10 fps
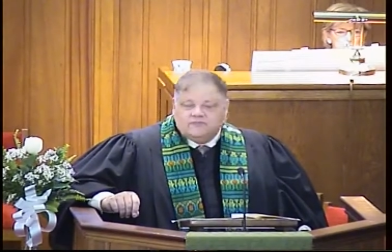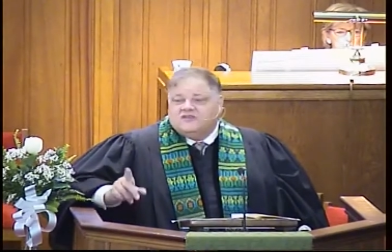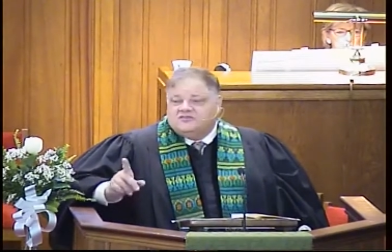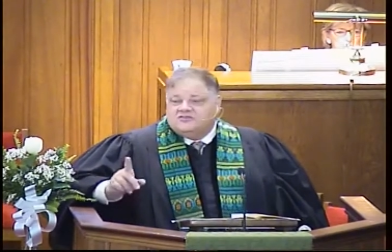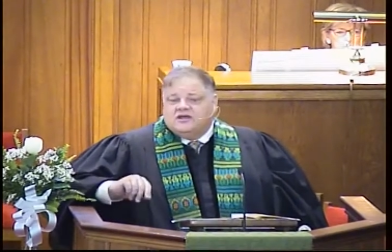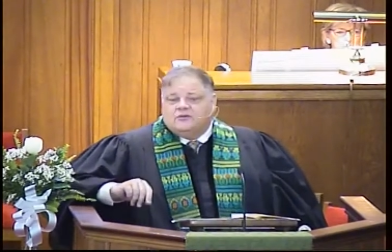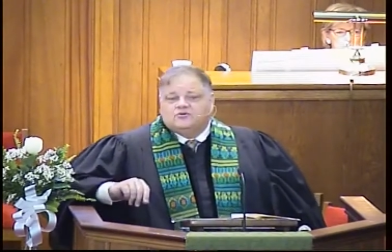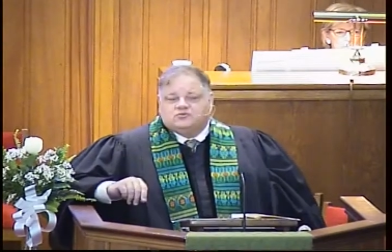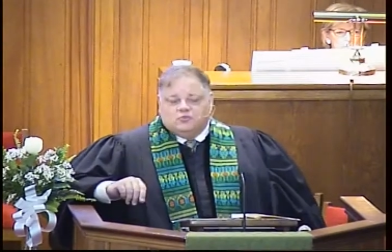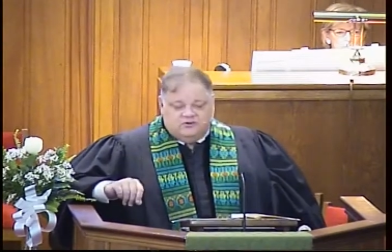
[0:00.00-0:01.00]
The
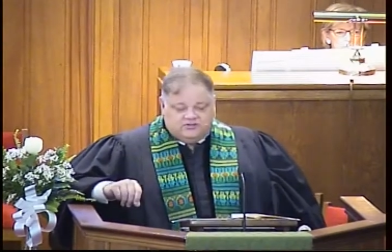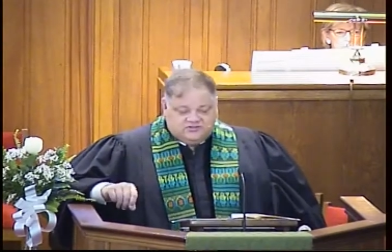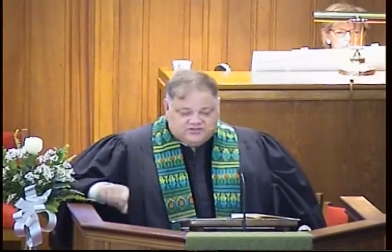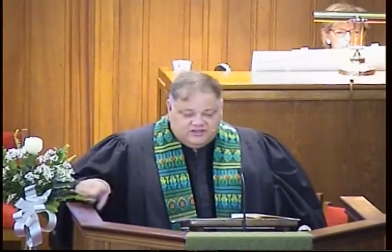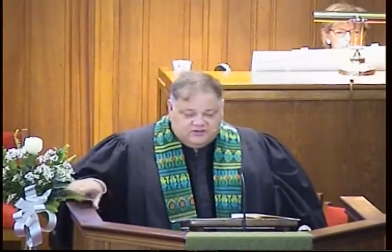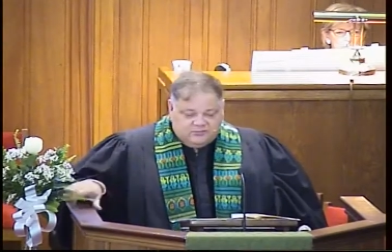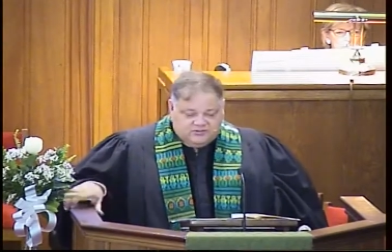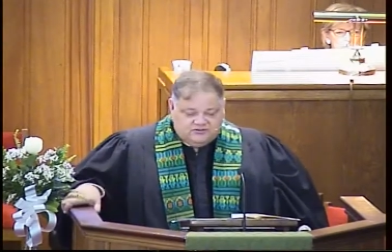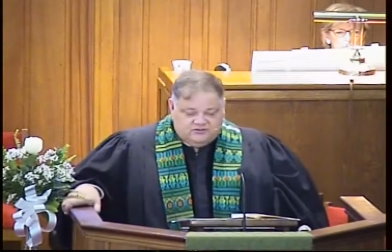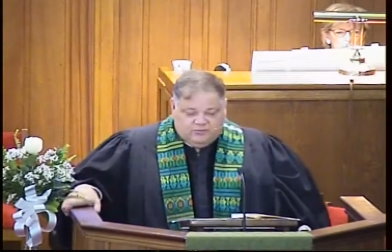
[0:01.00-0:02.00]
disciples wanted to take him
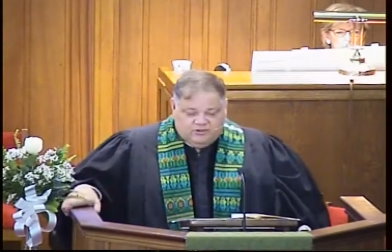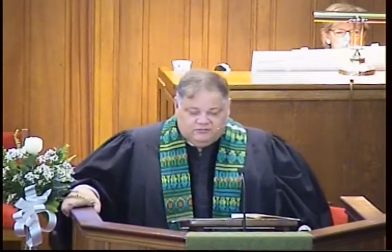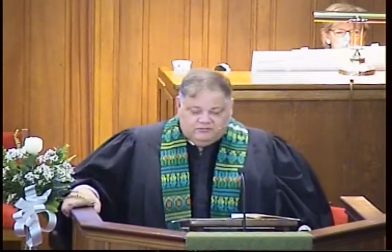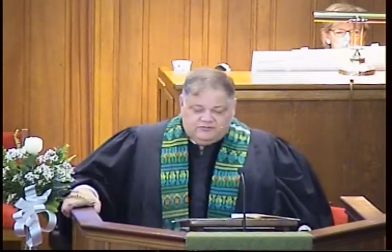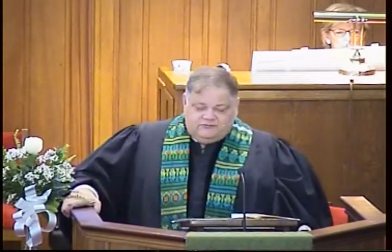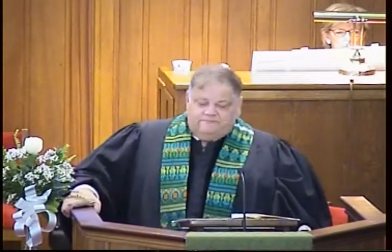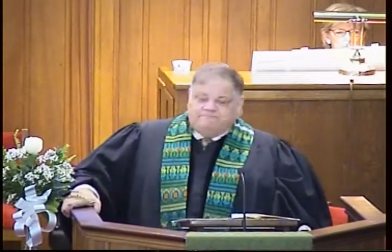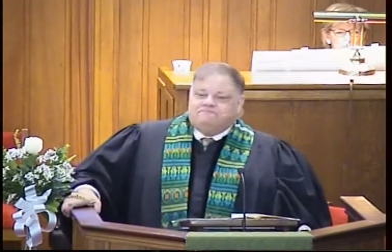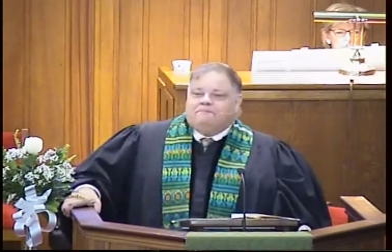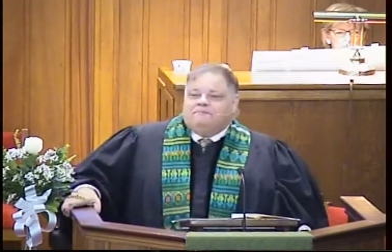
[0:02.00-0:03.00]
into the boat,
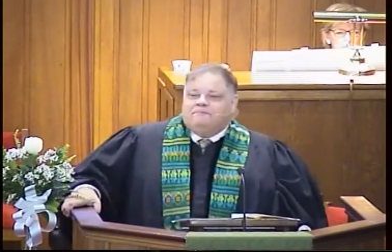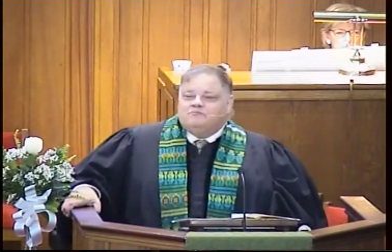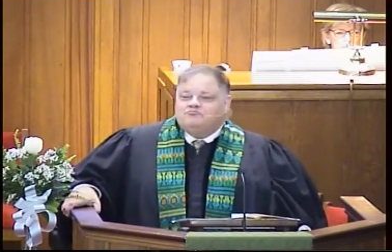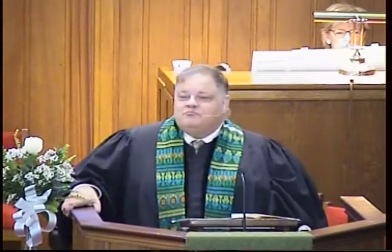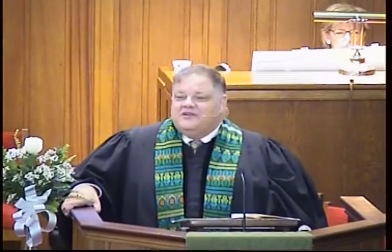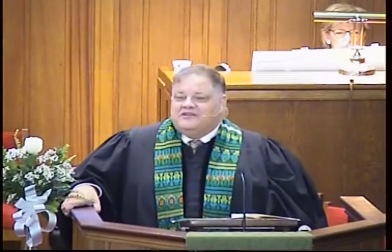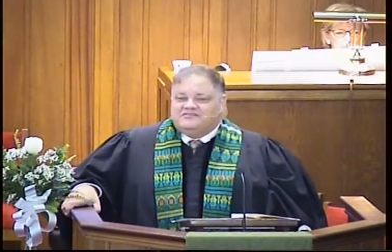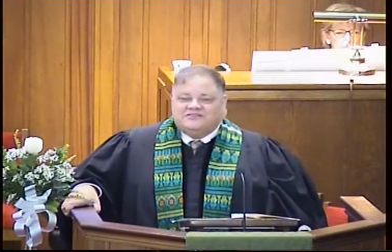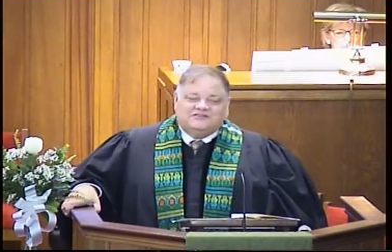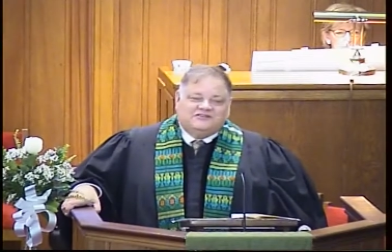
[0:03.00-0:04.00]
and as
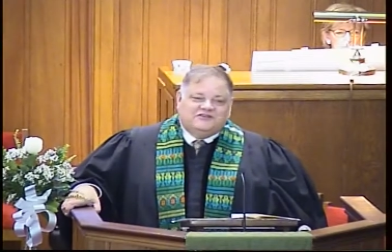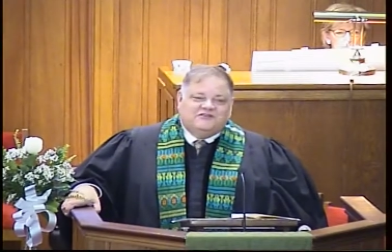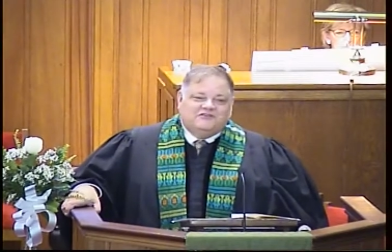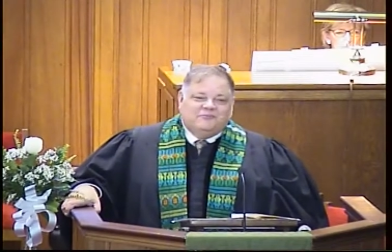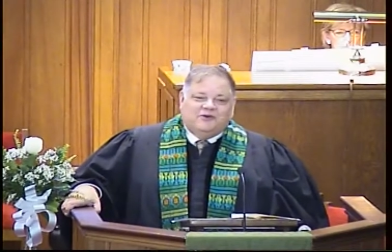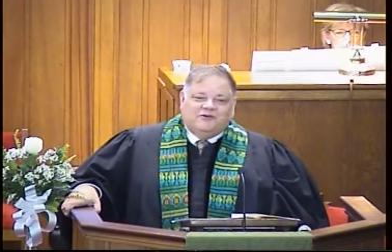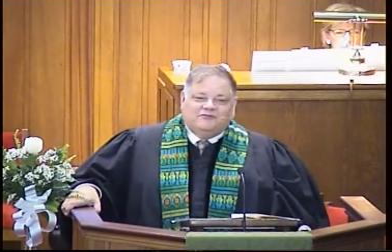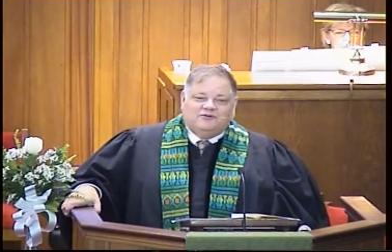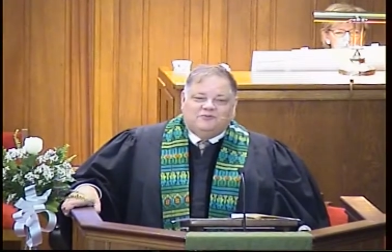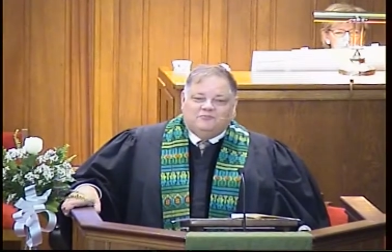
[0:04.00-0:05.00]
they did, the
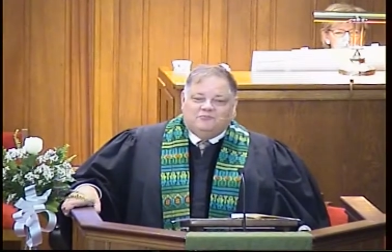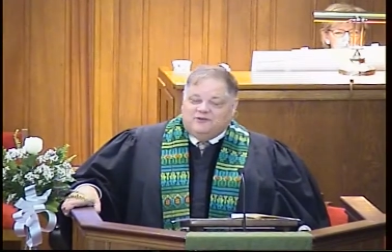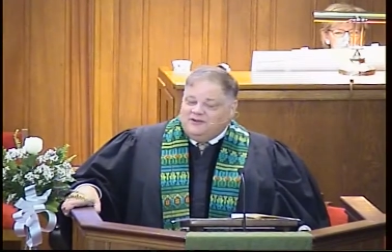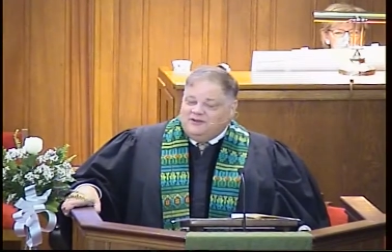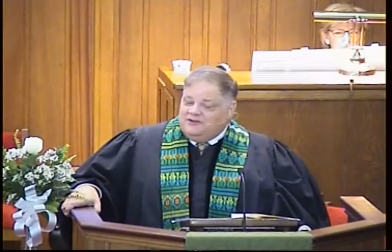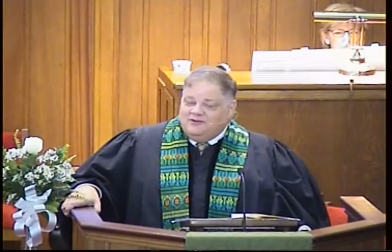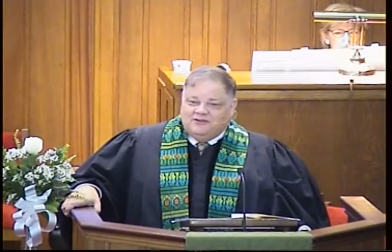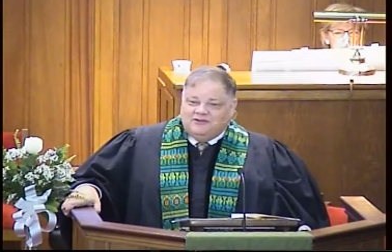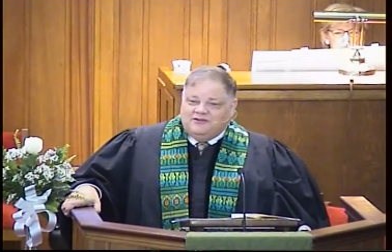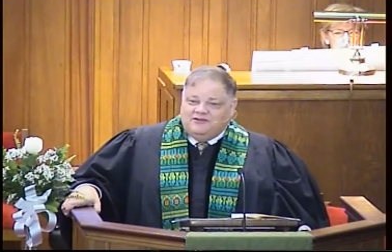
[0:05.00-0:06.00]
boat
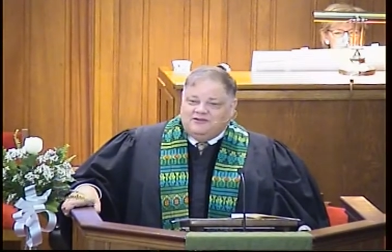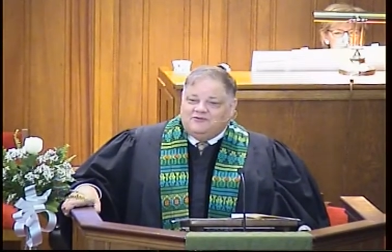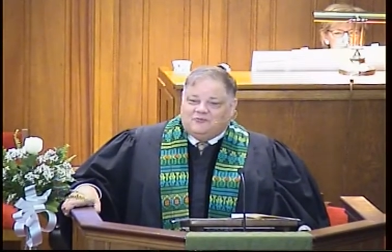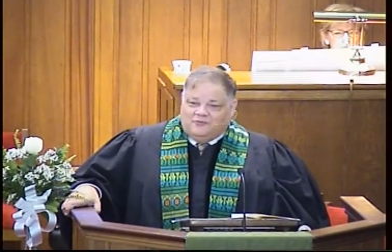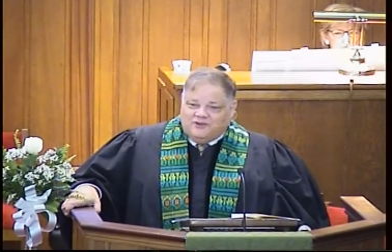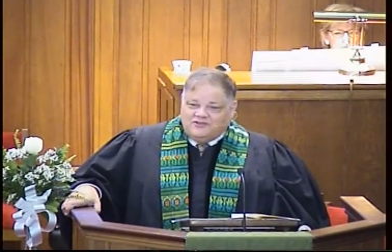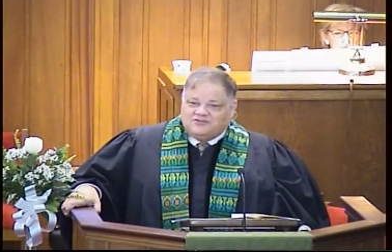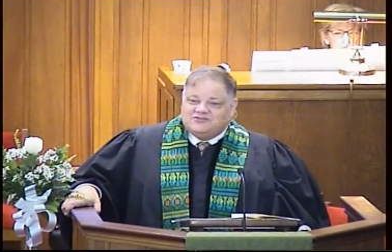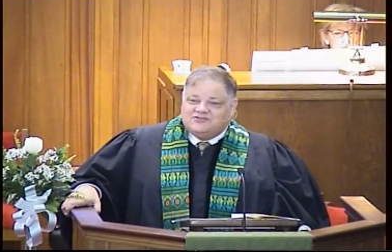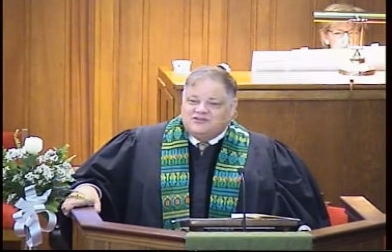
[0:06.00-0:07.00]
immediately
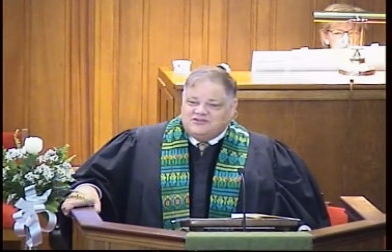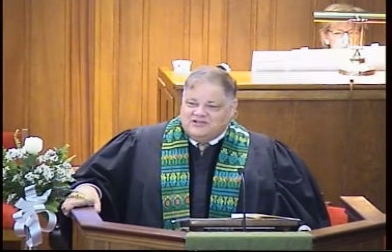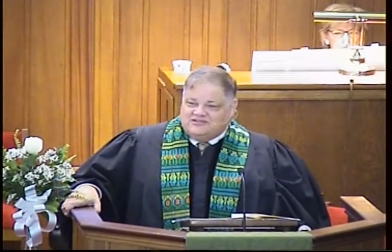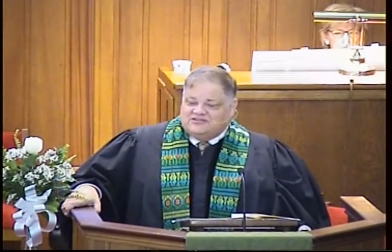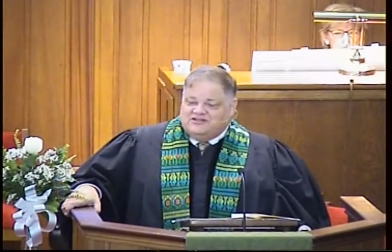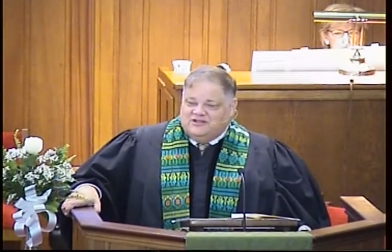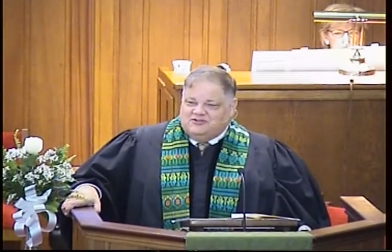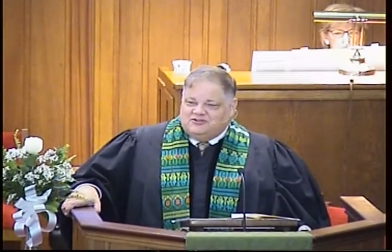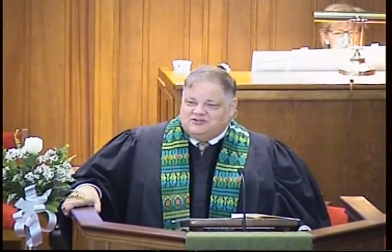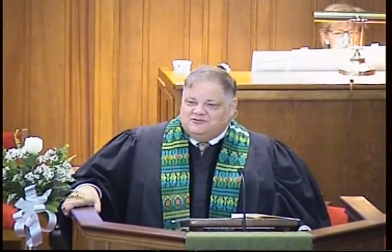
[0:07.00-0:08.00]
reached the
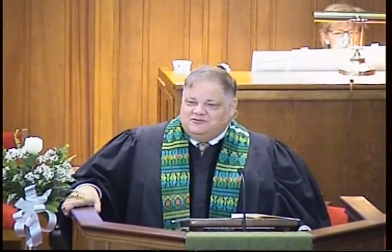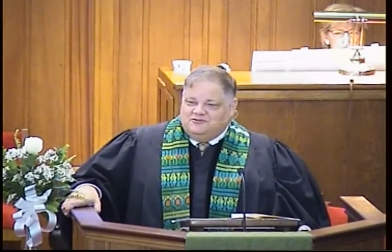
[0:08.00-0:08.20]
destination